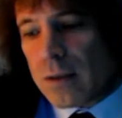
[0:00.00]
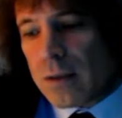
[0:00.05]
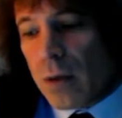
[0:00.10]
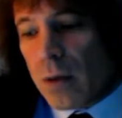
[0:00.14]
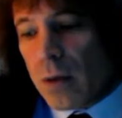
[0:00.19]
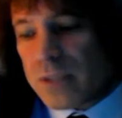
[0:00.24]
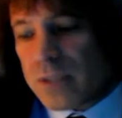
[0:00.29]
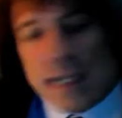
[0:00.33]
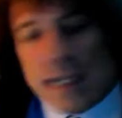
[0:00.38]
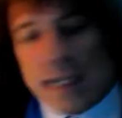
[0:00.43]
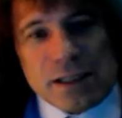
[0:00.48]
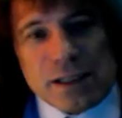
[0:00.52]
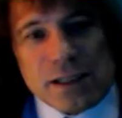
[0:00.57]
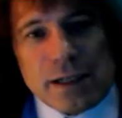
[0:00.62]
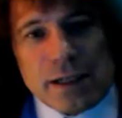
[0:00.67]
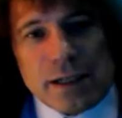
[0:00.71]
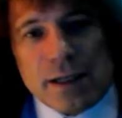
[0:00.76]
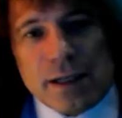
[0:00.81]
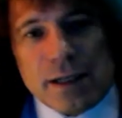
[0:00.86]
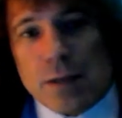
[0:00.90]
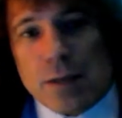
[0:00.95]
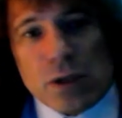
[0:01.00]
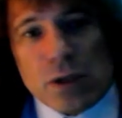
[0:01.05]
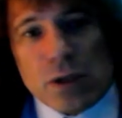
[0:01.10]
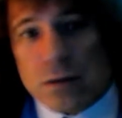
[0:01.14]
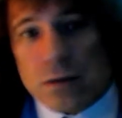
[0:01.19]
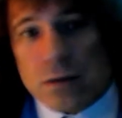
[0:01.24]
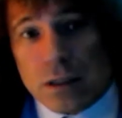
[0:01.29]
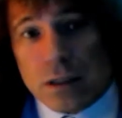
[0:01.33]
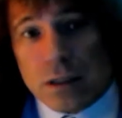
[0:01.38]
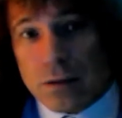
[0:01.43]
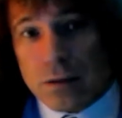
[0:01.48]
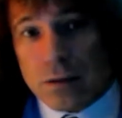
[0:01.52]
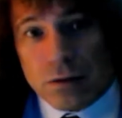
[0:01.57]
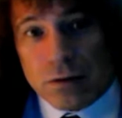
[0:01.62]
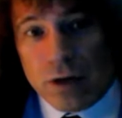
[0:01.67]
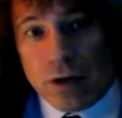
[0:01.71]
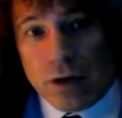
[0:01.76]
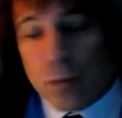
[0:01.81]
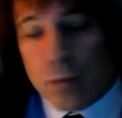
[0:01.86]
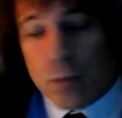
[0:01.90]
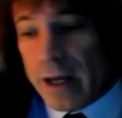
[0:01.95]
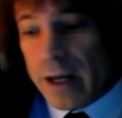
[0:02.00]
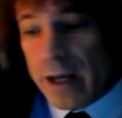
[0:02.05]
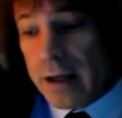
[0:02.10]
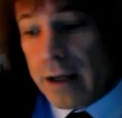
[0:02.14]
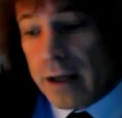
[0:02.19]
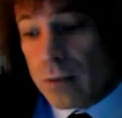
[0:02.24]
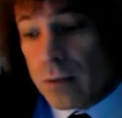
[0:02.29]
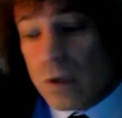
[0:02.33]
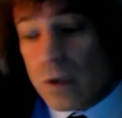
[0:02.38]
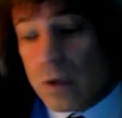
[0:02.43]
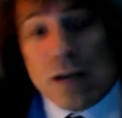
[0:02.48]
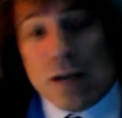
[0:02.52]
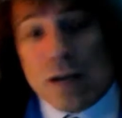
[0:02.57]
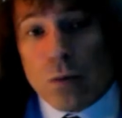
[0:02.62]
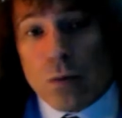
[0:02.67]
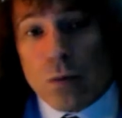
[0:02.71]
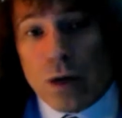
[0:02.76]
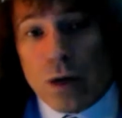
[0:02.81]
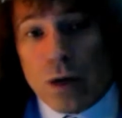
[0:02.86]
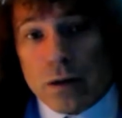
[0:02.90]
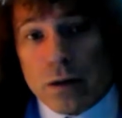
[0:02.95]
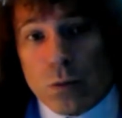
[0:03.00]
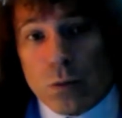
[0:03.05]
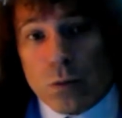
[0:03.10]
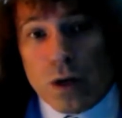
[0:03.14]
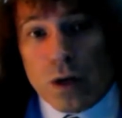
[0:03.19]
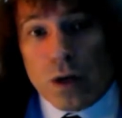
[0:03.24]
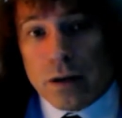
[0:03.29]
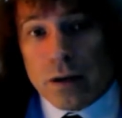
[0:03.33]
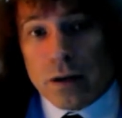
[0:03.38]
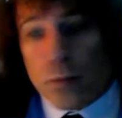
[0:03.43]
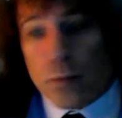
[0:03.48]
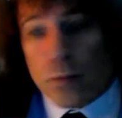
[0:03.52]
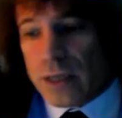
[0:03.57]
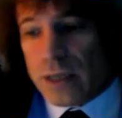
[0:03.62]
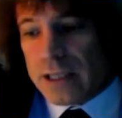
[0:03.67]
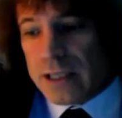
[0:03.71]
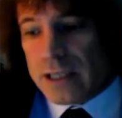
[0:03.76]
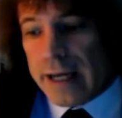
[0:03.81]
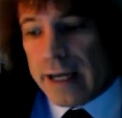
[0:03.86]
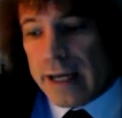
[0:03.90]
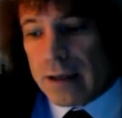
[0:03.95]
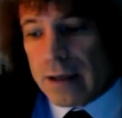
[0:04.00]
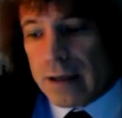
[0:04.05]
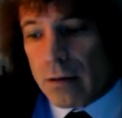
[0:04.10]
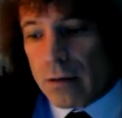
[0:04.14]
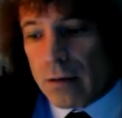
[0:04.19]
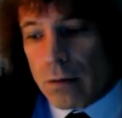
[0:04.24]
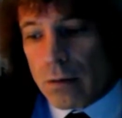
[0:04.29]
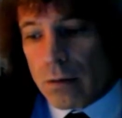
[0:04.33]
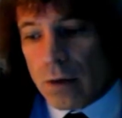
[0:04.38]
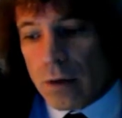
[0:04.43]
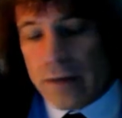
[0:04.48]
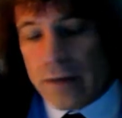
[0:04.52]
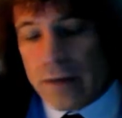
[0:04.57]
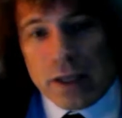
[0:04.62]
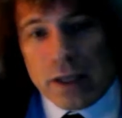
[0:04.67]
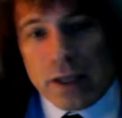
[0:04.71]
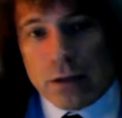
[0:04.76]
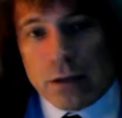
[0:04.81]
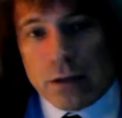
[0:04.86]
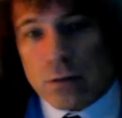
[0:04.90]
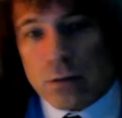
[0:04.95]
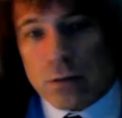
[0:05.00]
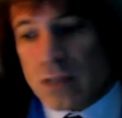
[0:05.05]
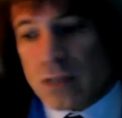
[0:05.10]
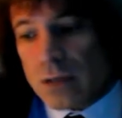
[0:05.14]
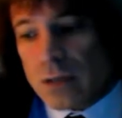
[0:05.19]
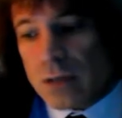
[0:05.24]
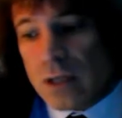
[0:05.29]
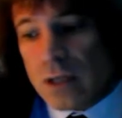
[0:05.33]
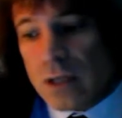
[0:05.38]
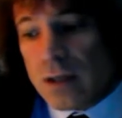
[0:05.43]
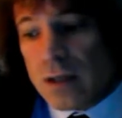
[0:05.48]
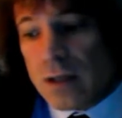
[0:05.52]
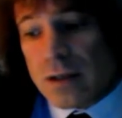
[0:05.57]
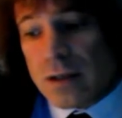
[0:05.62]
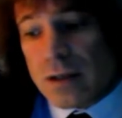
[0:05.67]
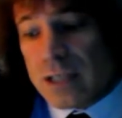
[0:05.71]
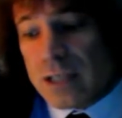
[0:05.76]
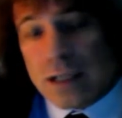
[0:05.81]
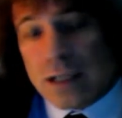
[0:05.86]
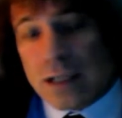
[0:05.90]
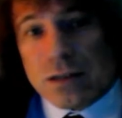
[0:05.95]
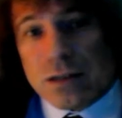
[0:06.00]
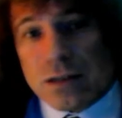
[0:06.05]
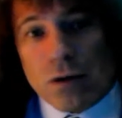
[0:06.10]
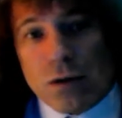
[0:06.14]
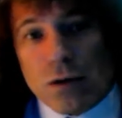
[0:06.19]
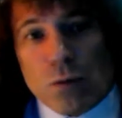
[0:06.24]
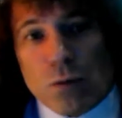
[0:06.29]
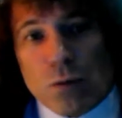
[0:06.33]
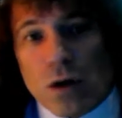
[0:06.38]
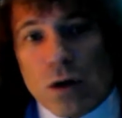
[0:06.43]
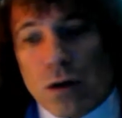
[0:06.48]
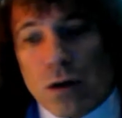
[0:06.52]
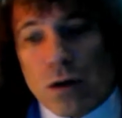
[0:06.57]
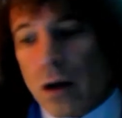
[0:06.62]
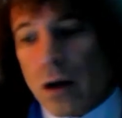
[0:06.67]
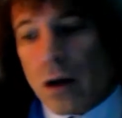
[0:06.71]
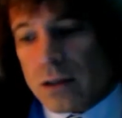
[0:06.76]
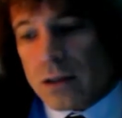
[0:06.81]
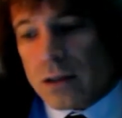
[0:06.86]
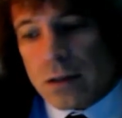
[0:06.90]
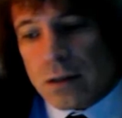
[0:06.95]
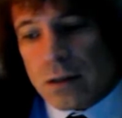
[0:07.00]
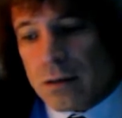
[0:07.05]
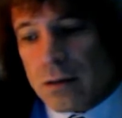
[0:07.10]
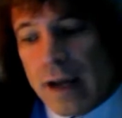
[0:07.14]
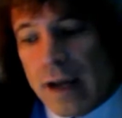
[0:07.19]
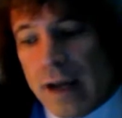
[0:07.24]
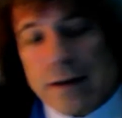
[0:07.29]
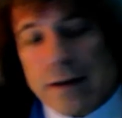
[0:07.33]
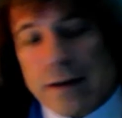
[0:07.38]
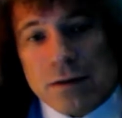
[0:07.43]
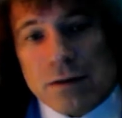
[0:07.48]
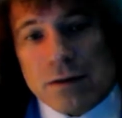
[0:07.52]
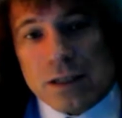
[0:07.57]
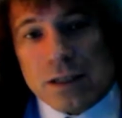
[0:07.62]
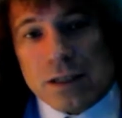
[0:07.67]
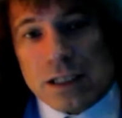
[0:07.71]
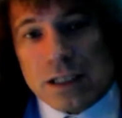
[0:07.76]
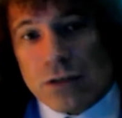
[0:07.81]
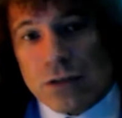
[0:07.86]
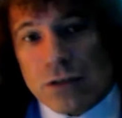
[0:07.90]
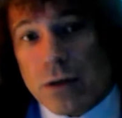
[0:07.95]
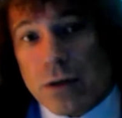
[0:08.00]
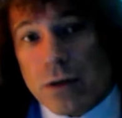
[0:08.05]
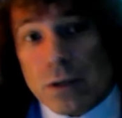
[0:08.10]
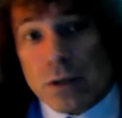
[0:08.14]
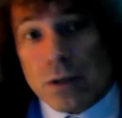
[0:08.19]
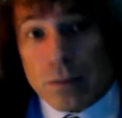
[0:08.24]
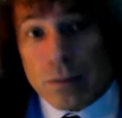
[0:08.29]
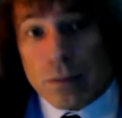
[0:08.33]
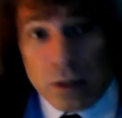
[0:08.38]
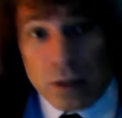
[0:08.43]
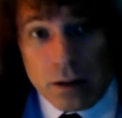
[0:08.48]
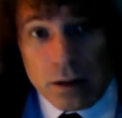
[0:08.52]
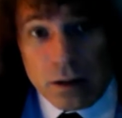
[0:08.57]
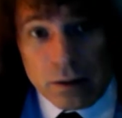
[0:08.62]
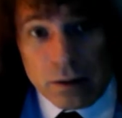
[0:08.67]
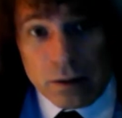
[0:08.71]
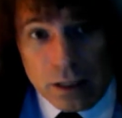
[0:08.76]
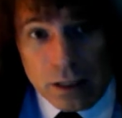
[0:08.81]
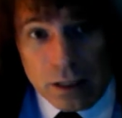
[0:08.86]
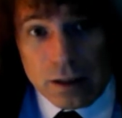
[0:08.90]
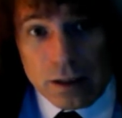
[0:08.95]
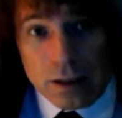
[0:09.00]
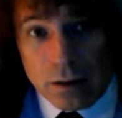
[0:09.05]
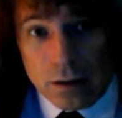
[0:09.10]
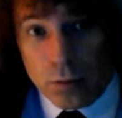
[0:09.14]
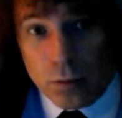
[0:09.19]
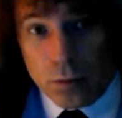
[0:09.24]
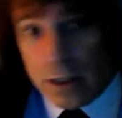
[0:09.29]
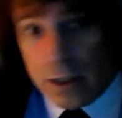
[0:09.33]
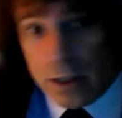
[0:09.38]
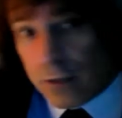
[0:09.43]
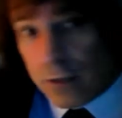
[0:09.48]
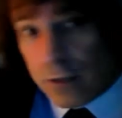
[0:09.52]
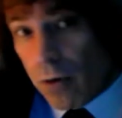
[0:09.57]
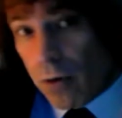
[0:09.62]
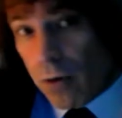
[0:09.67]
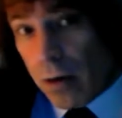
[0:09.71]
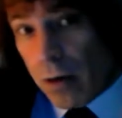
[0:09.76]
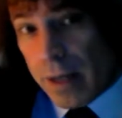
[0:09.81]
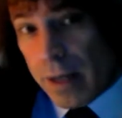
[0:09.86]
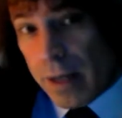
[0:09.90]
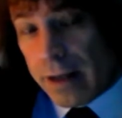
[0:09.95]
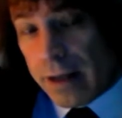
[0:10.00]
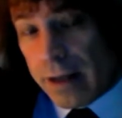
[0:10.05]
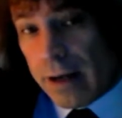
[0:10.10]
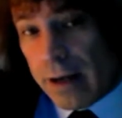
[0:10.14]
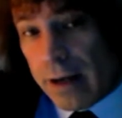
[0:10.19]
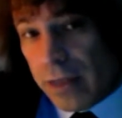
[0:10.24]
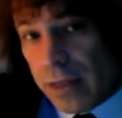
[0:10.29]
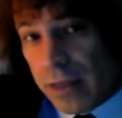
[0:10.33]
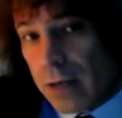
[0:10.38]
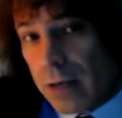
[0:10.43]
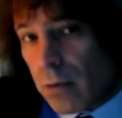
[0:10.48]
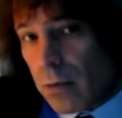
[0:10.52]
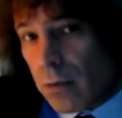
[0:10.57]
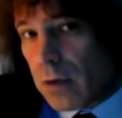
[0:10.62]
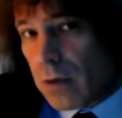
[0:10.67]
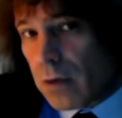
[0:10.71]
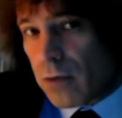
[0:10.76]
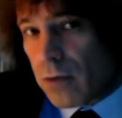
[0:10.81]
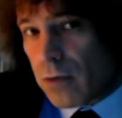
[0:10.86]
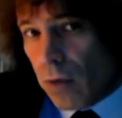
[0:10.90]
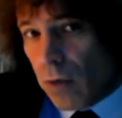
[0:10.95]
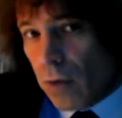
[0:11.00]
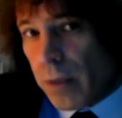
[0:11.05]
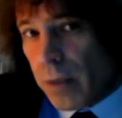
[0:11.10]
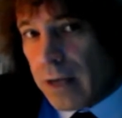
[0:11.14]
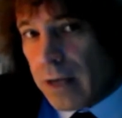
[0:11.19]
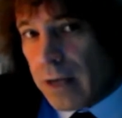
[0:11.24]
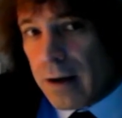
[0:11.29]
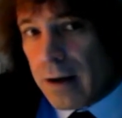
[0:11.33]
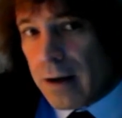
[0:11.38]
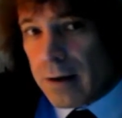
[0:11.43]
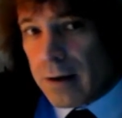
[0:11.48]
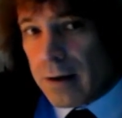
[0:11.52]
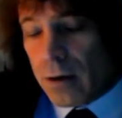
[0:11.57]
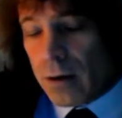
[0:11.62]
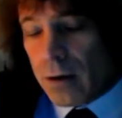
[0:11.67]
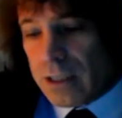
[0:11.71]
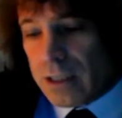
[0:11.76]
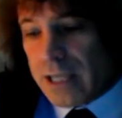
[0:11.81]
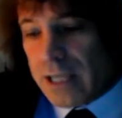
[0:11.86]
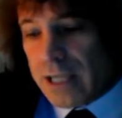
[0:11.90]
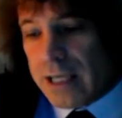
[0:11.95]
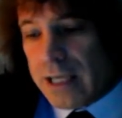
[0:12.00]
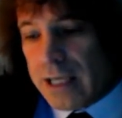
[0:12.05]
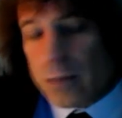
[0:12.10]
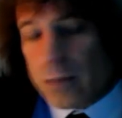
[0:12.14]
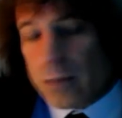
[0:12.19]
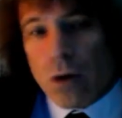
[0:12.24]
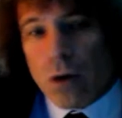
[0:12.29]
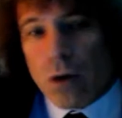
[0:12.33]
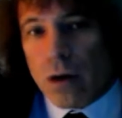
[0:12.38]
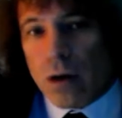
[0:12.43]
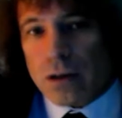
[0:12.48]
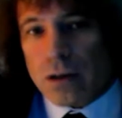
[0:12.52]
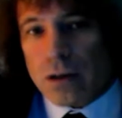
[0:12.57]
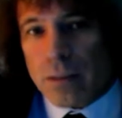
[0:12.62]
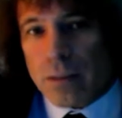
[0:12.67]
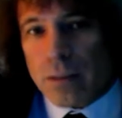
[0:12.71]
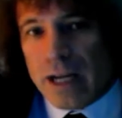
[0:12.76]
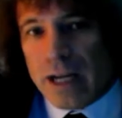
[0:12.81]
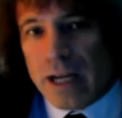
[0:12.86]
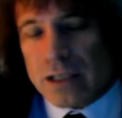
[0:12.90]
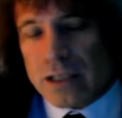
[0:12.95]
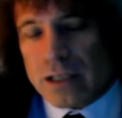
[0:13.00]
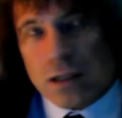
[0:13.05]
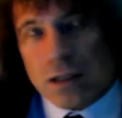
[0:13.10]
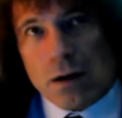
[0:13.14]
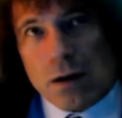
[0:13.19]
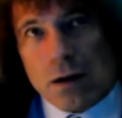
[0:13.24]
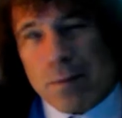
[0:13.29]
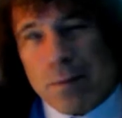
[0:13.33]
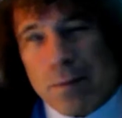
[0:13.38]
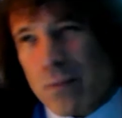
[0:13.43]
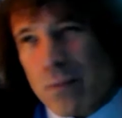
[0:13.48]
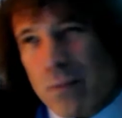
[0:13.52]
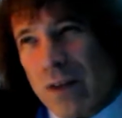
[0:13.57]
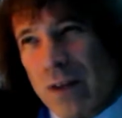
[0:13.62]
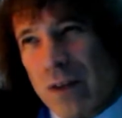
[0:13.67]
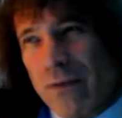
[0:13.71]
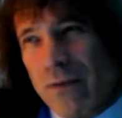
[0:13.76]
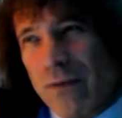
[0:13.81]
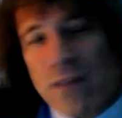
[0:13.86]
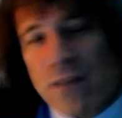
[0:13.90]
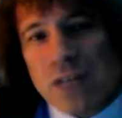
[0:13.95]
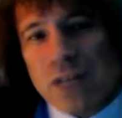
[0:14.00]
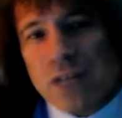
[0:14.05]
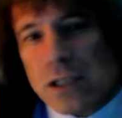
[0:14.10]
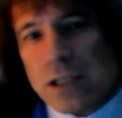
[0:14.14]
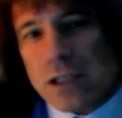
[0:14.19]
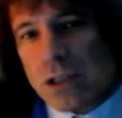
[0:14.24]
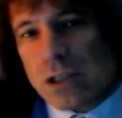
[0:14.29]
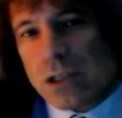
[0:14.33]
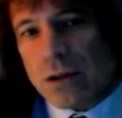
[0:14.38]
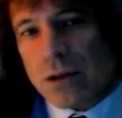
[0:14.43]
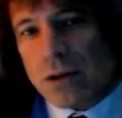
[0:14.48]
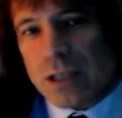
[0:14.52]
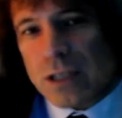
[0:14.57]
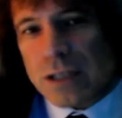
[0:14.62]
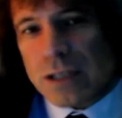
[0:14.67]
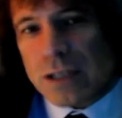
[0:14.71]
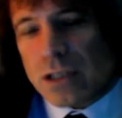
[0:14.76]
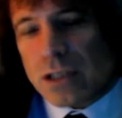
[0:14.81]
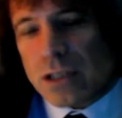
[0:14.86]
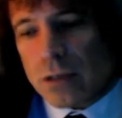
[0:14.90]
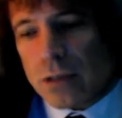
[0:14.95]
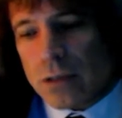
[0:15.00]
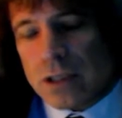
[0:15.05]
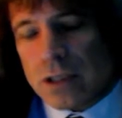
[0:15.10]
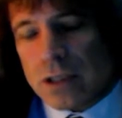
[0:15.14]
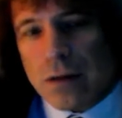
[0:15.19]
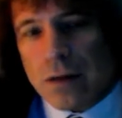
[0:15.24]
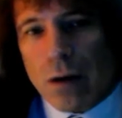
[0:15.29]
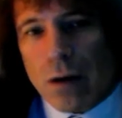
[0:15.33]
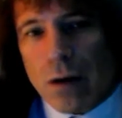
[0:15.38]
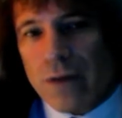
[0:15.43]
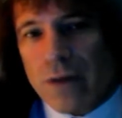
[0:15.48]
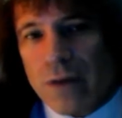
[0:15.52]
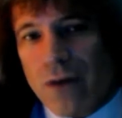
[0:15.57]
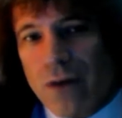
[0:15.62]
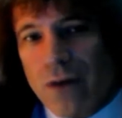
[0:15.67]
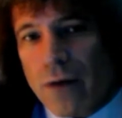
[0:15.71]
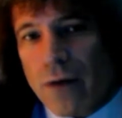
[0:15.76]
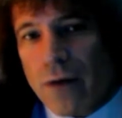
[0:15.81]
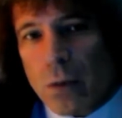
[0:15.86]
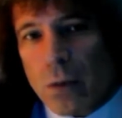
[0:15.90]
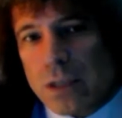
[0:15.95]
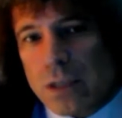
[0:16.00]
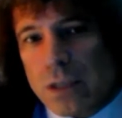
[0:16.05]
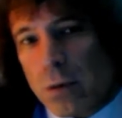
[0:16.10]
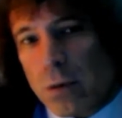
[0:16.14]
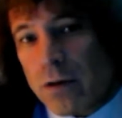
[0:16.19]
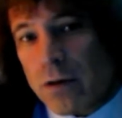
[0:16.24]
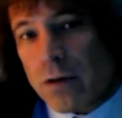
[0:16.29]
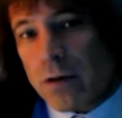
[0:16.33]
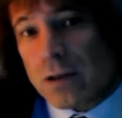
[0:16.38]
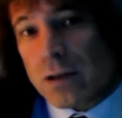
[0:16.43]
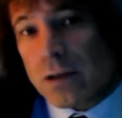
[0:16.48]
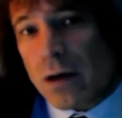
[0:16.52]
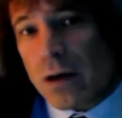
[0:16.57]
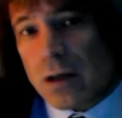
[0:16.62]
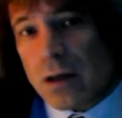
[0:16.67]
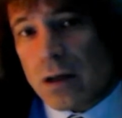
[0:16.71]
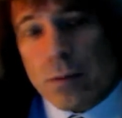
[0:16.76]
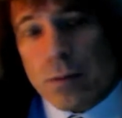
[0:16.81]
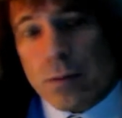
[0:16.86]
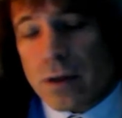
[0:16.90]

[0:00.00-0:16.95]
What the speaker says: Well, I'm sad to hear that, but he was a great player. He, one of the press gang or whatever they call themselves, said he's not world class. I hate to disagree with them, but I think they're completely wrong about that. I think Robben on his day is world class. He managed 15 shots against Chelsea, only 5 of which were on target.